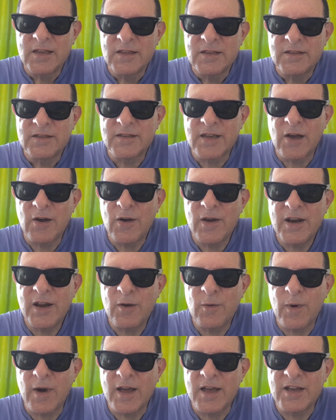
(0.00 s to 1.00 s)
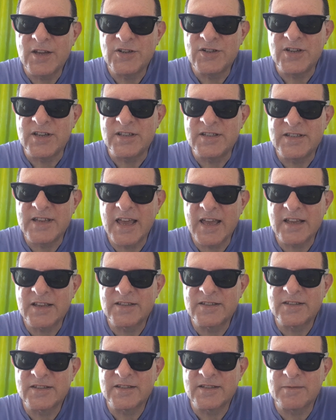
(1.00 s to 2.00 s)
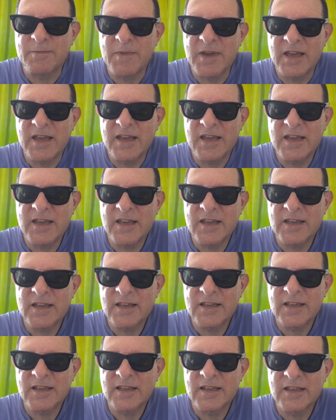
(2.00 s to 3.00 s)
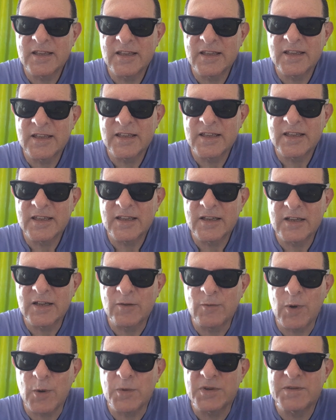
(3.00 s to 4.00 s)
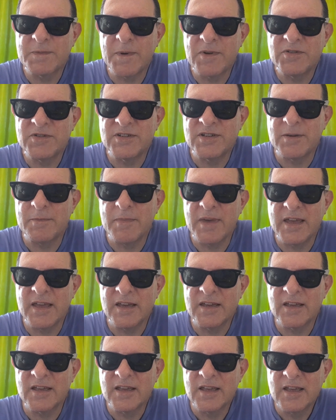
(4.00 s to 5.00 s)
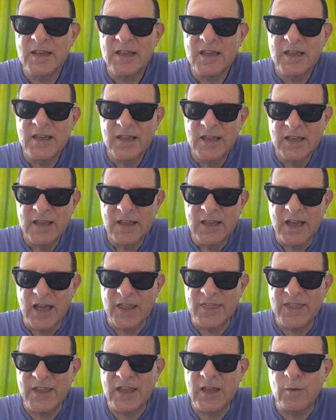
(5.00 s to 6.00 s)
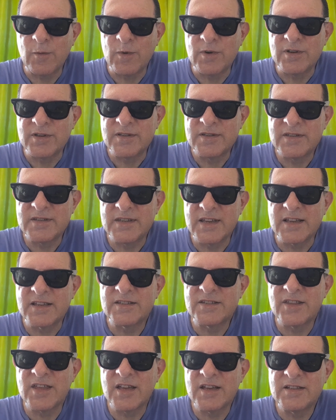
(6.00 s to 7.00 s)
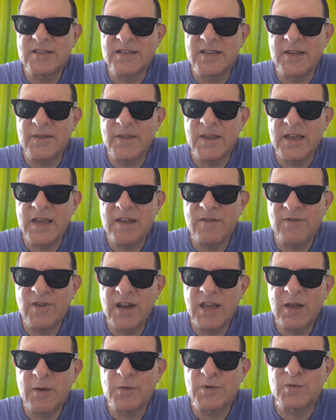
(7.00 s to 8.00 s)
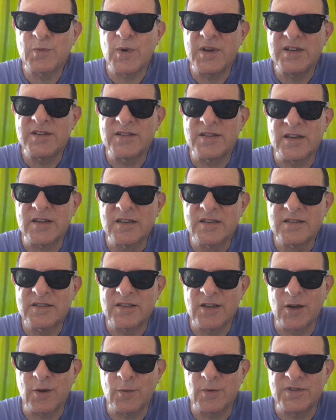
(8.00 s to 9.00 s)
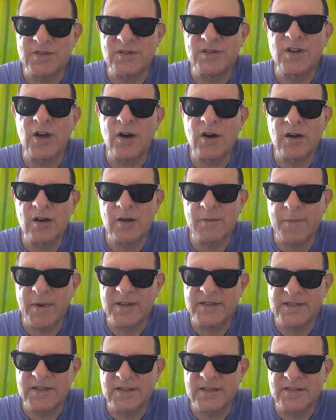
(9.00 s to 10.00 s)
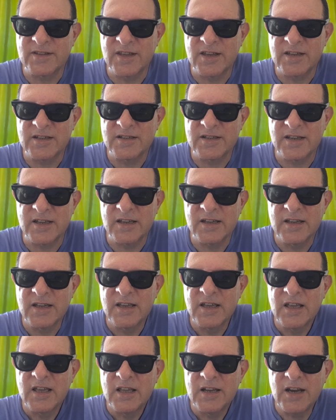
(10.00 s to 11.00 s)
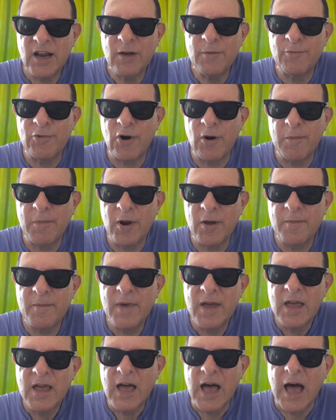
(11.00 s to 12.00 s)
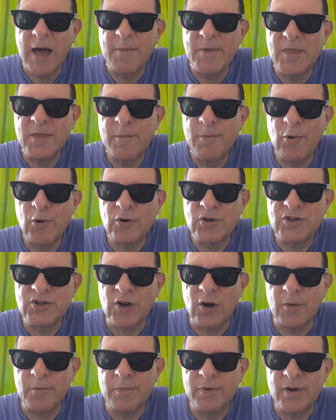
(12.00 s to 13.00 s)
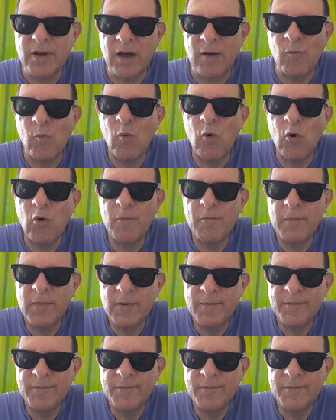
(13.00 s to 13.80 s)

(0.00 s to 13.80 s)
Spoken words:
So, anyway, she texts me. We were supposed to meet, I think it was 6:30 in the evening. It was winter, so it was dark by 6:30. No problem. I'm in the bookshop, I'm warm.